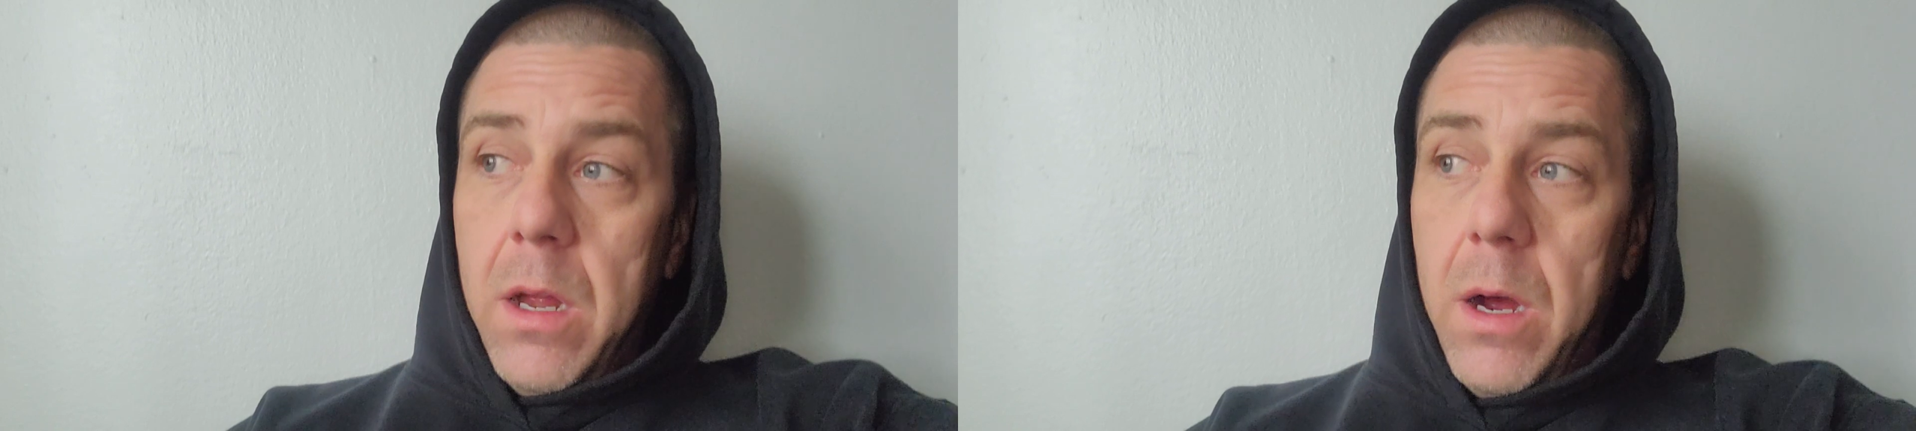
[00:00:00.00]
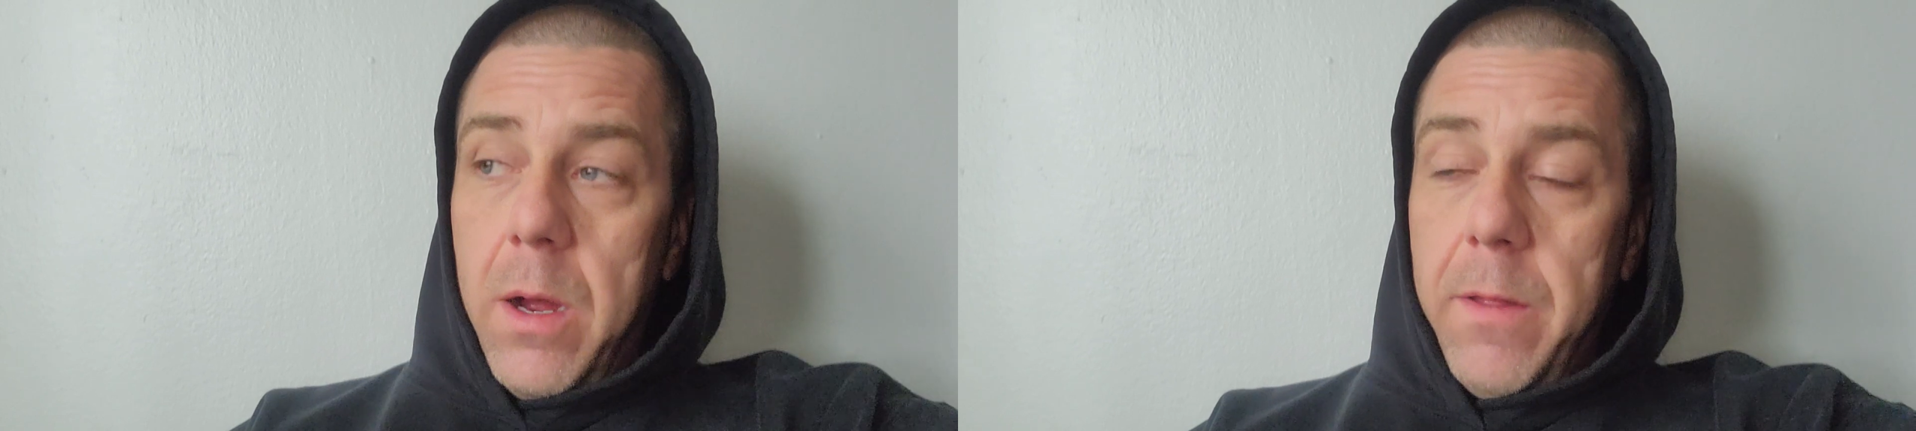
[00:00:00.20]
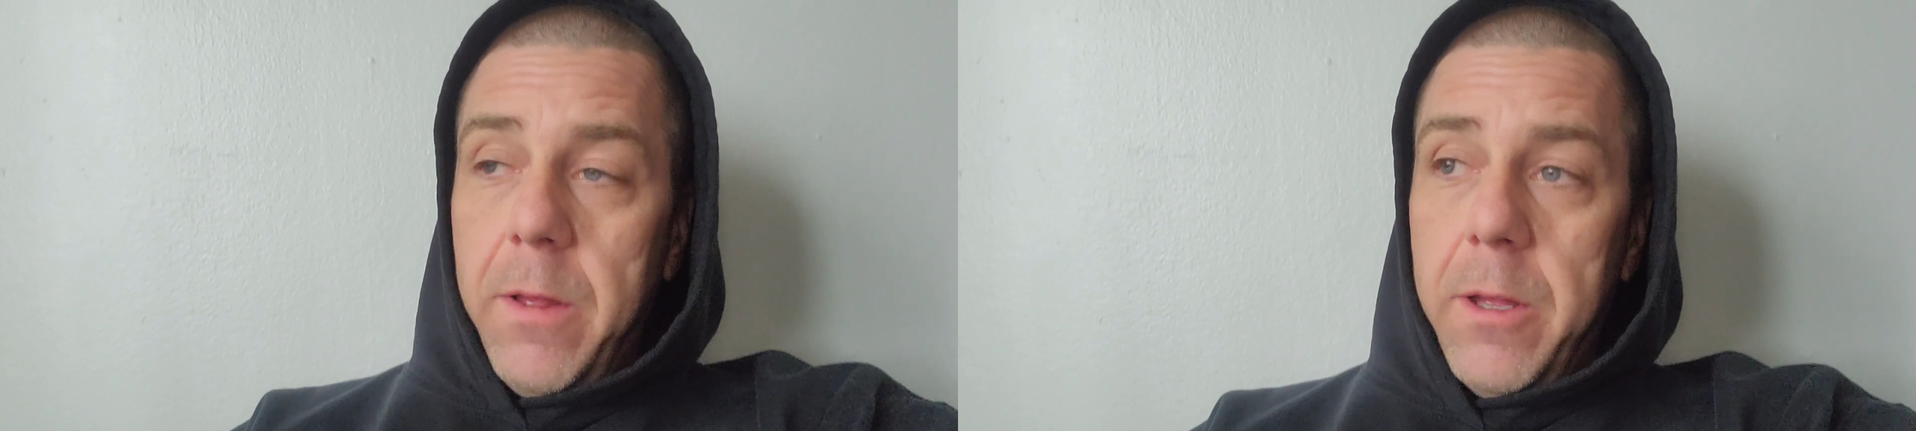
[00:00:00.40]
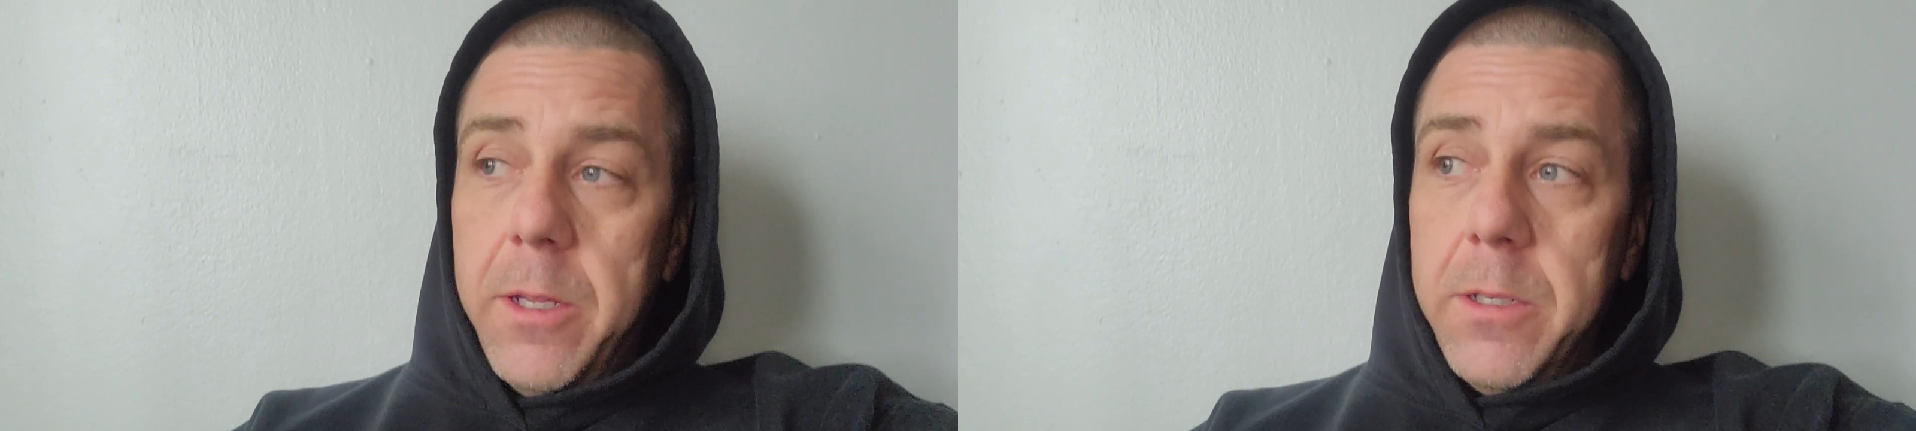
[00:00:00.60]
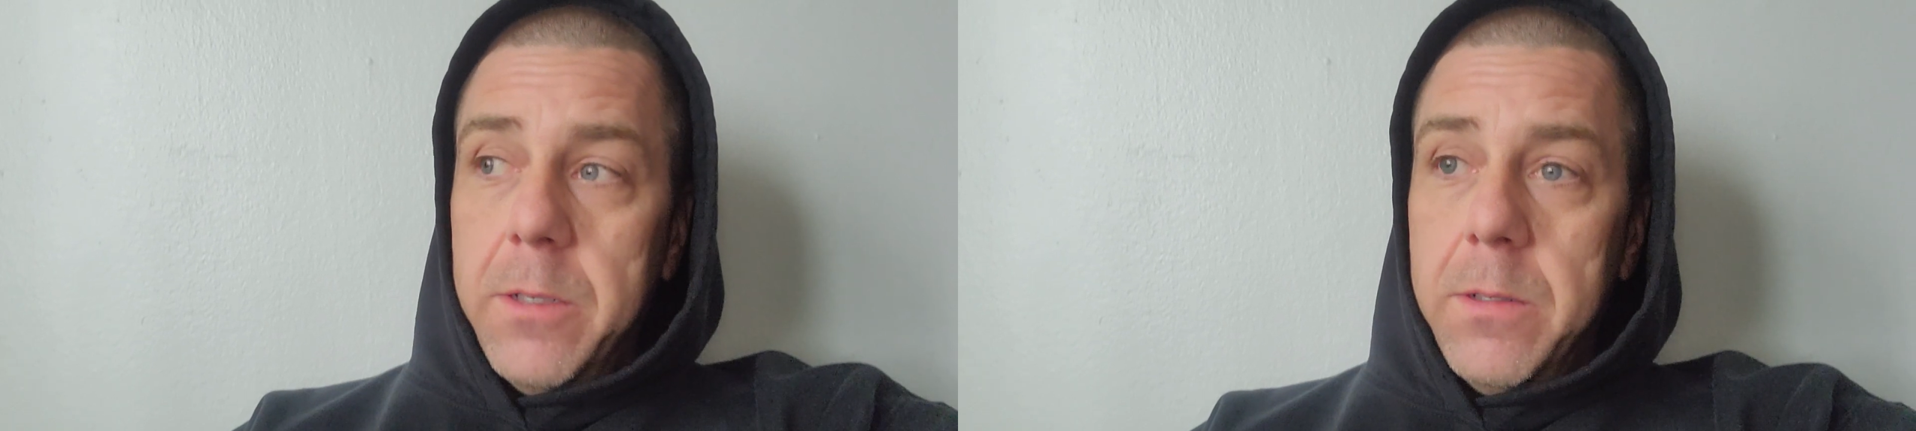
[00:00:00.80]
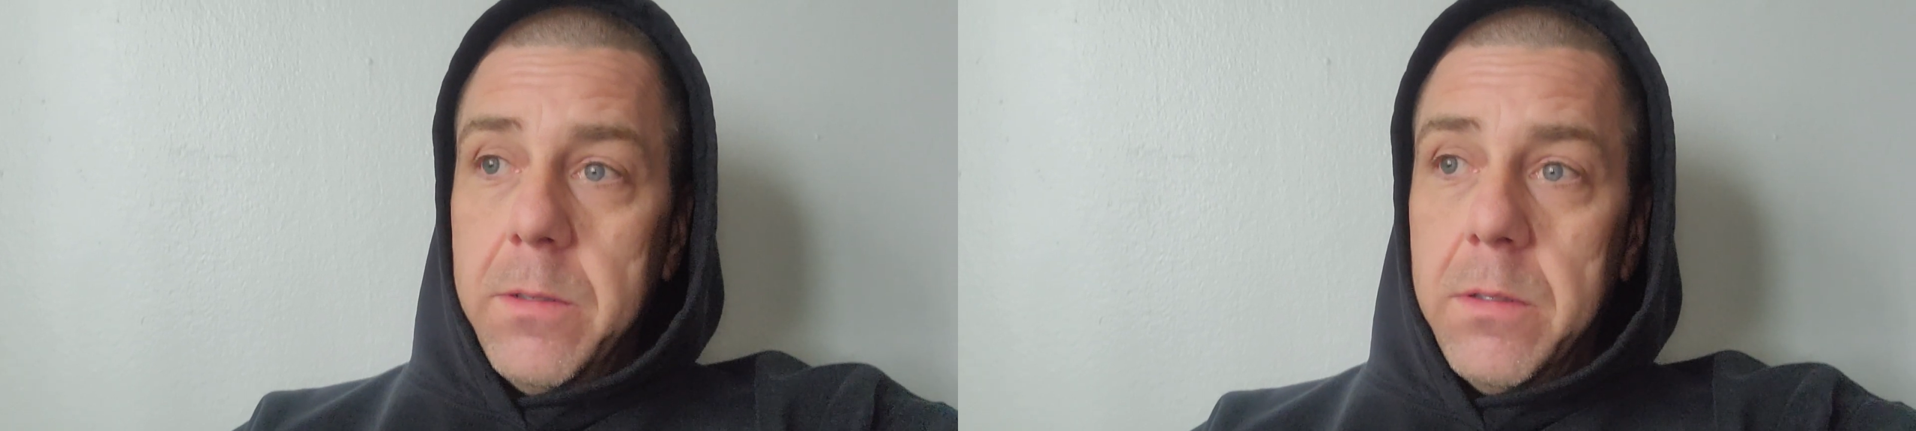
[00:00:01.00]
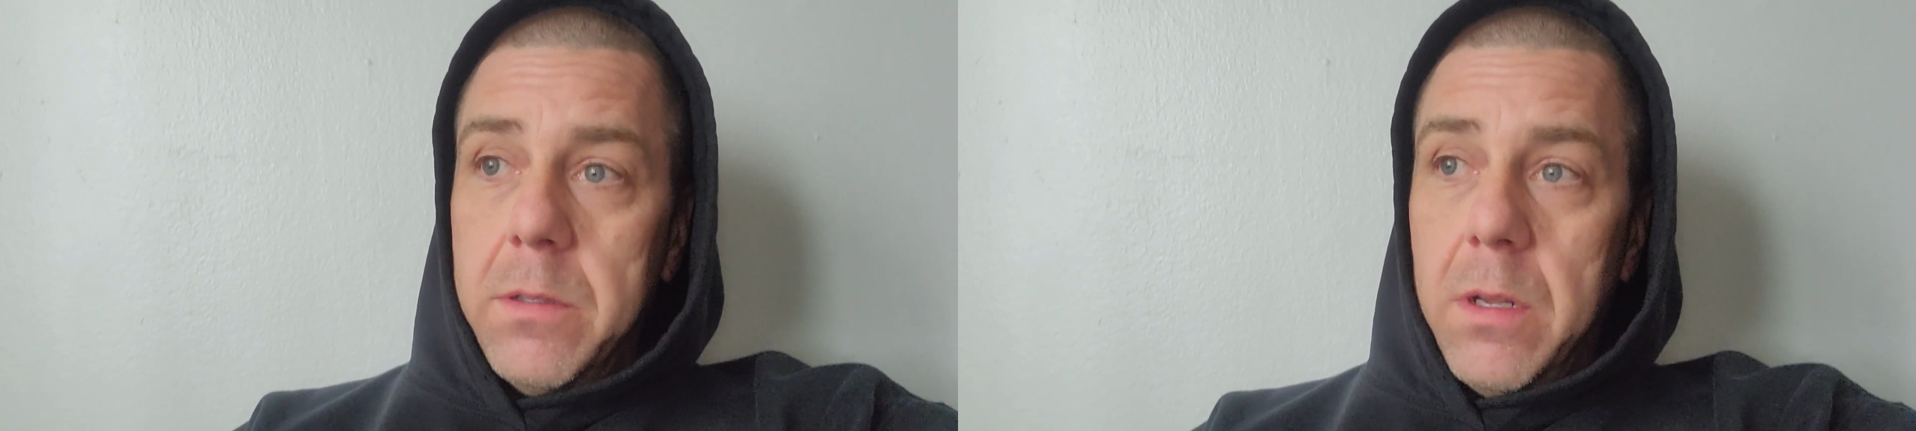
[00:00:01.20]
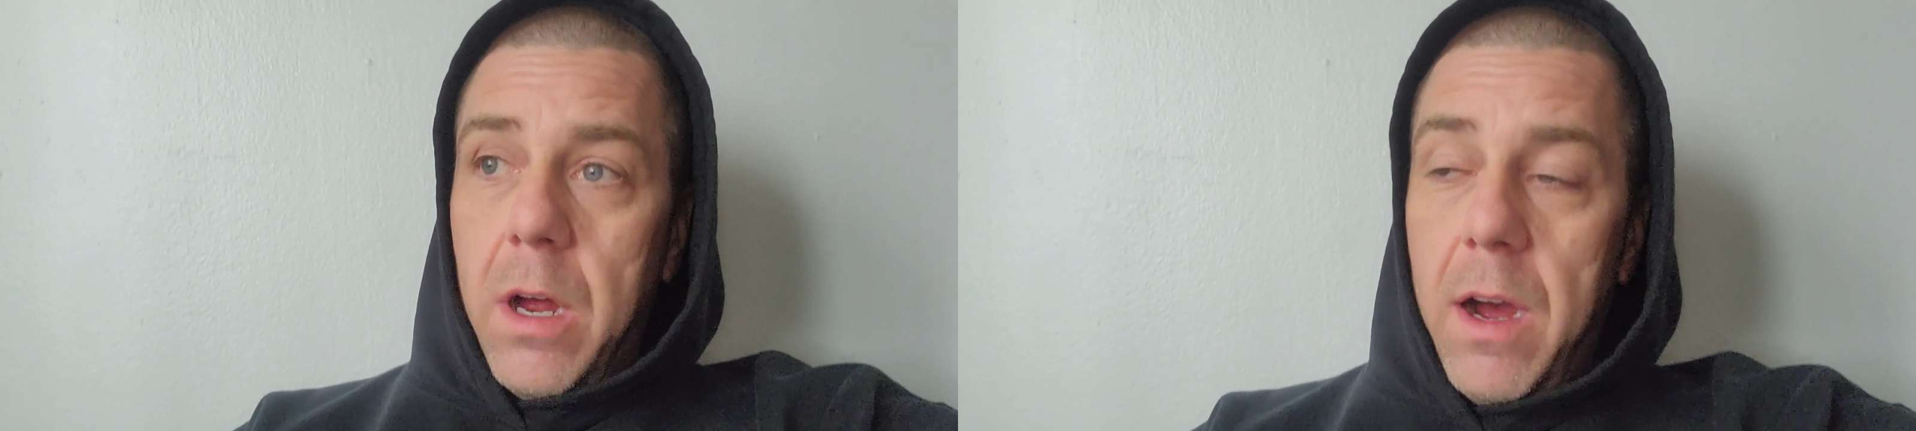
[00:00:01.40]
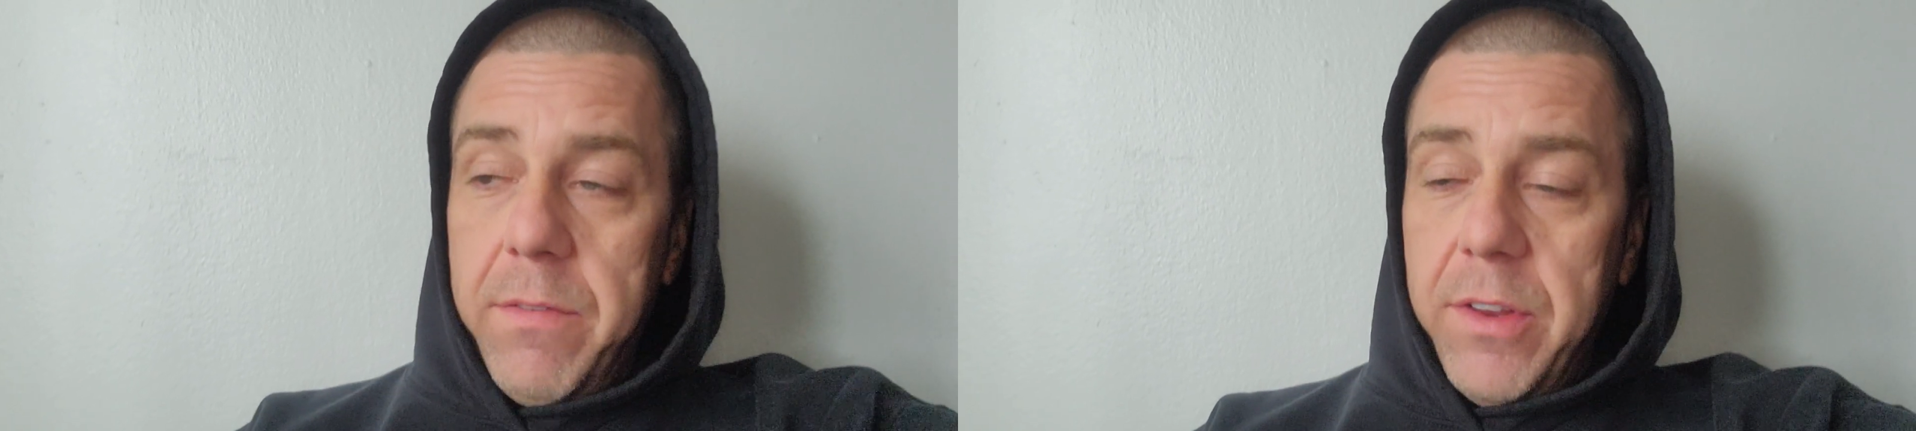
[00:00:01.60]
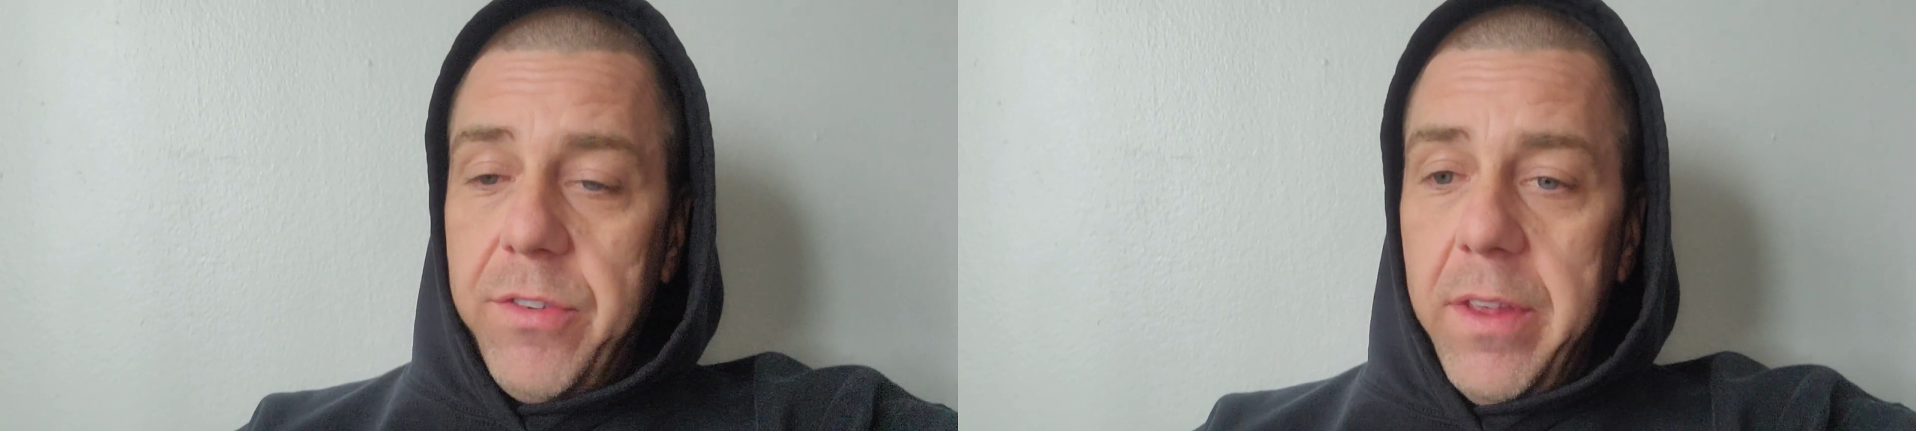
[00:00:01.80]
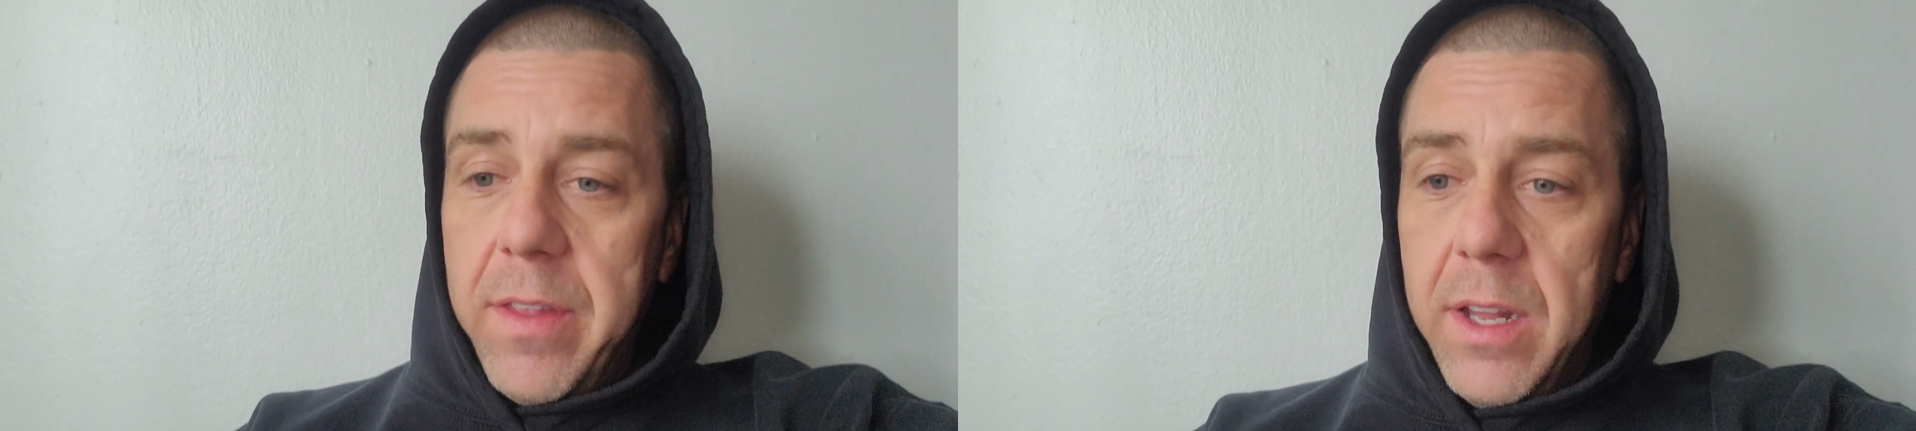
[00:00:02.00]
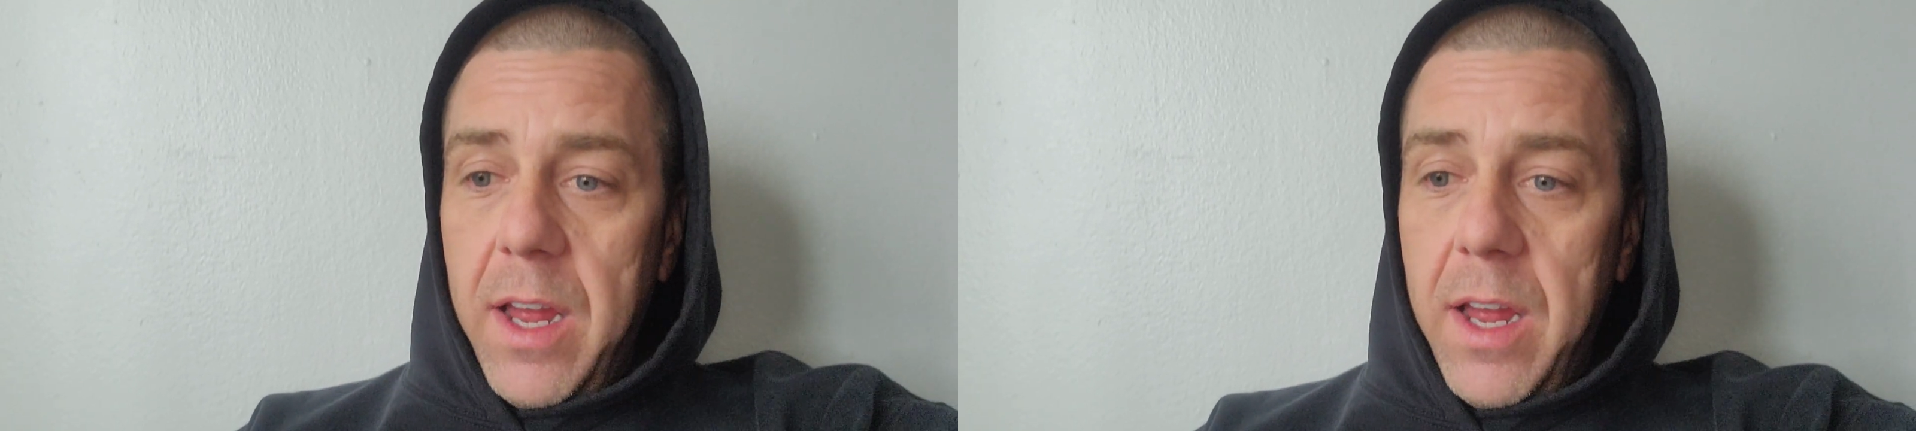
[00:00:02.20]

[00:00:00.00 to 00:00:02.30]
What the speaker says: on obviously the